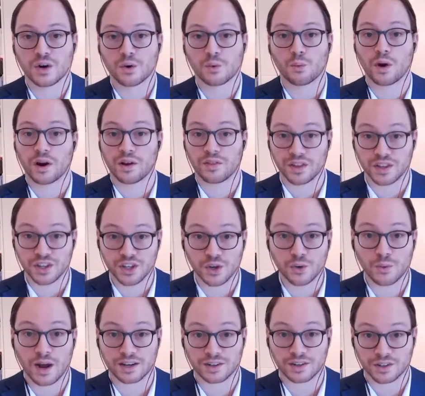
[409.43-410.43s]
where the
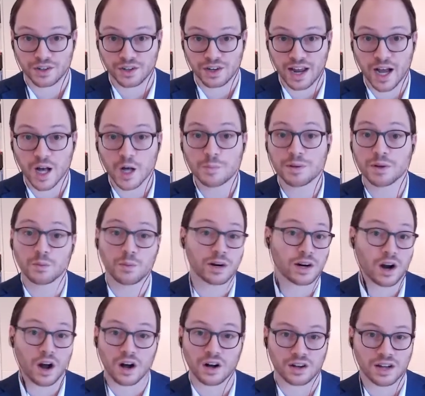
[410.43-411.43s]
UN could help and where
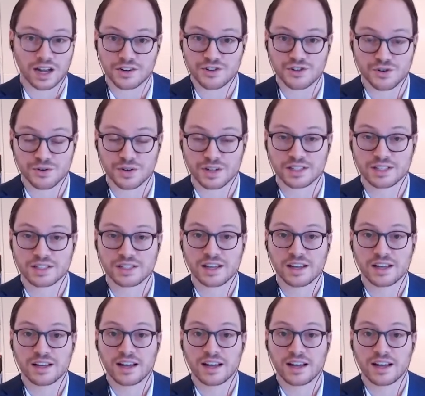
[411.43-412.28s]
all countries